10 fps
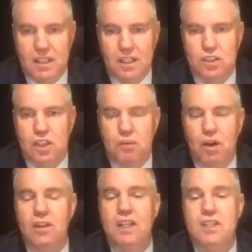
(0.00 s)
So you're
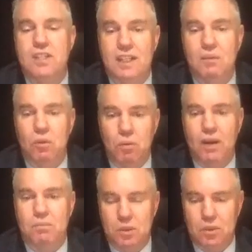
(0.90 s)
only dealing with one
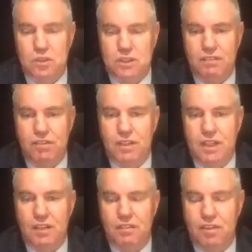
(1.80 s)
person if
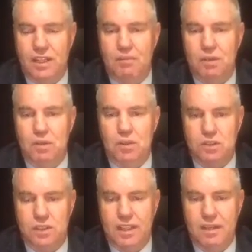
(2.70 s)
you come
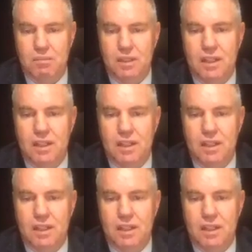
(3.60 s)
across them.